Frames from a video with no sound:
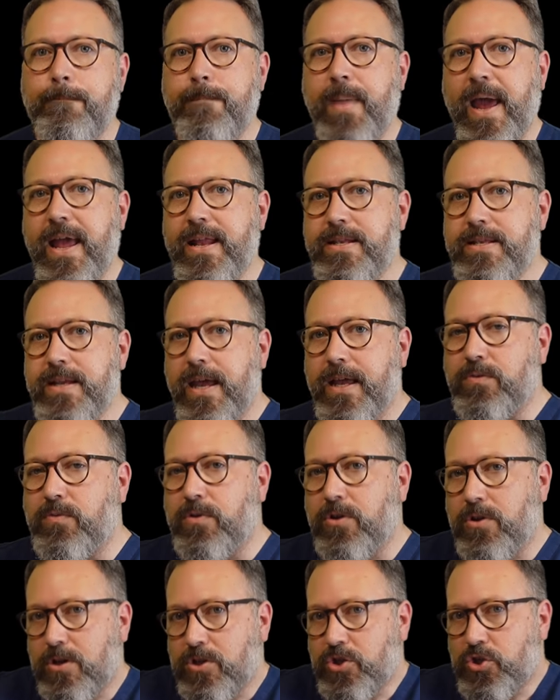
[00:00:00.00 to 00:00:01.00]
bend it.
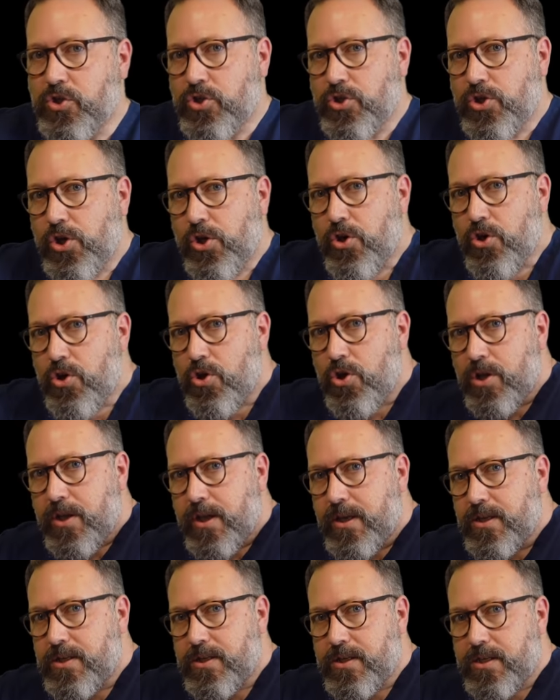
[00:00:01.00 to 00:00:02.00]
We've got to turn
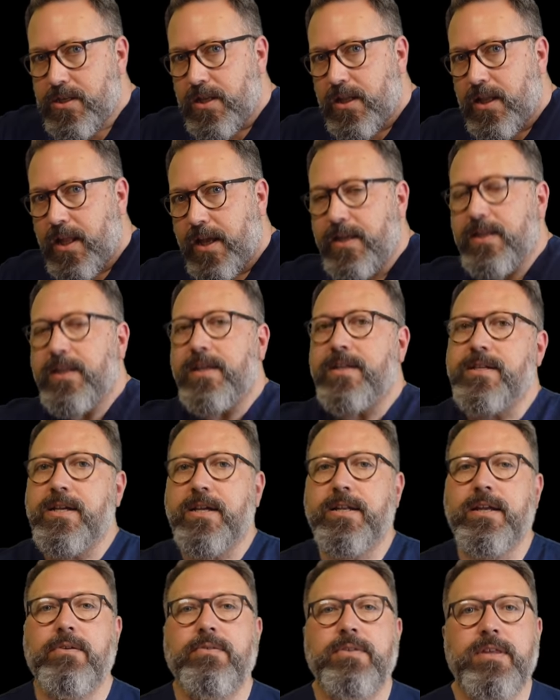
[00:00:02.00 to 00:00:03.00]
it slightly to
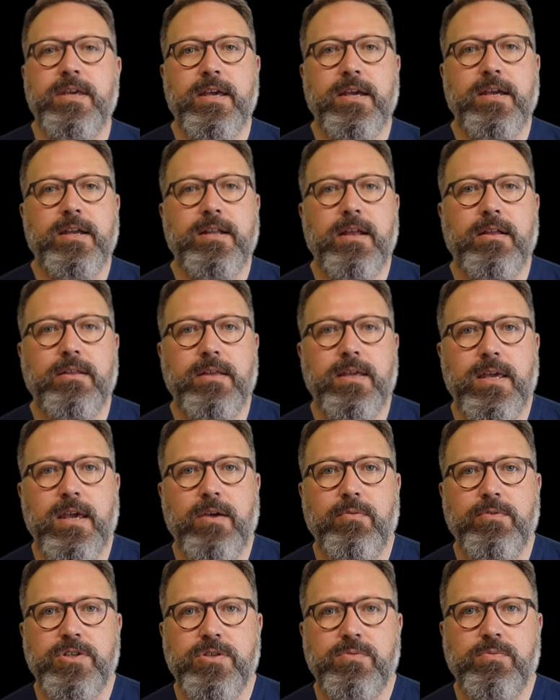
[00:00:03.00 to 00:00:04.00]
get out the ear canal
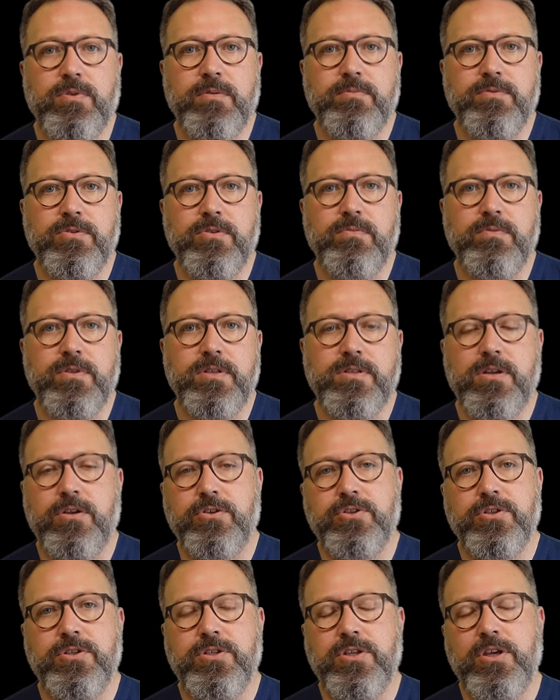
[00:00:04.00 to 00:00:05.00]
here, which is what I'm doing with the
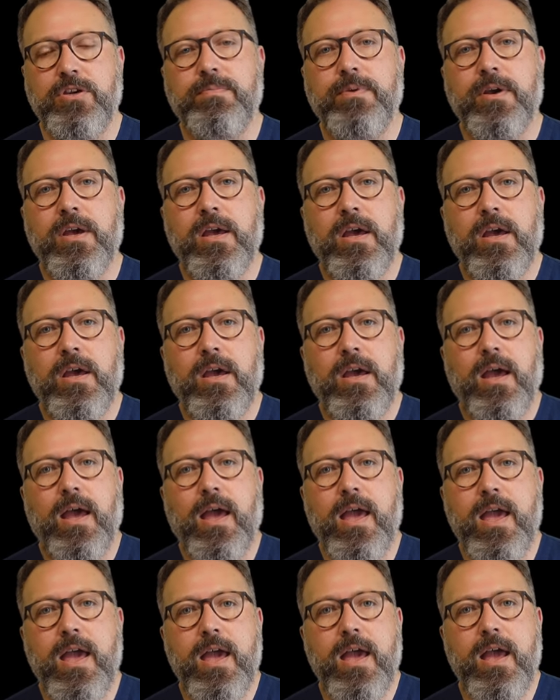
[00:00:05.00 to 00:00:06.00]
suction tube.
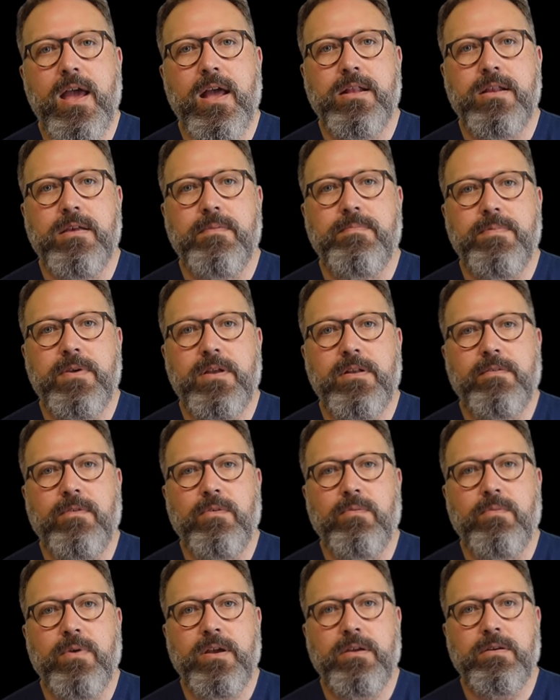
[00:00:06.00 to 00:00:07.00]
And a bit of
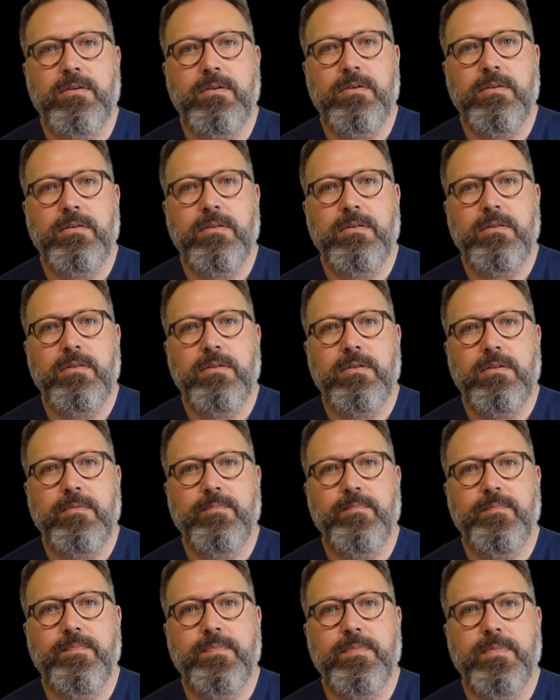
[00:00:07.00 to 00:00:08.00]
a wiggle,
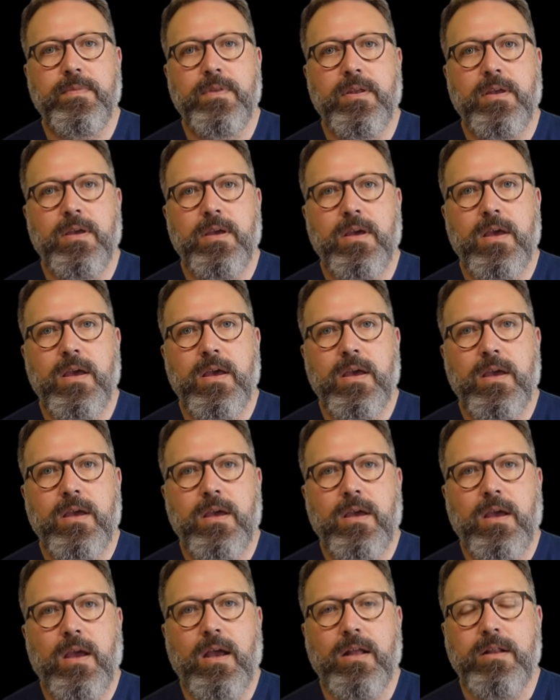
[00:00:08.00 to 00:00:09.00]

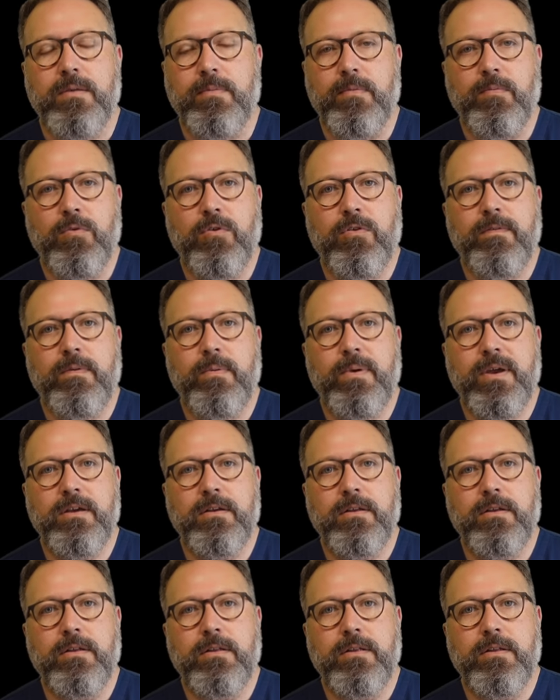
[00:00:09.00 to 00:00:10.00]
and a bit more of a
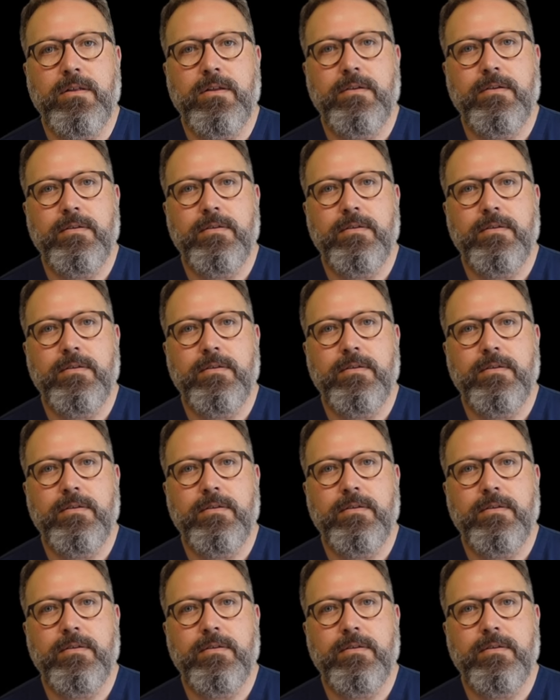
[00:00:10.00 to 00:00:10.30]
wiggle,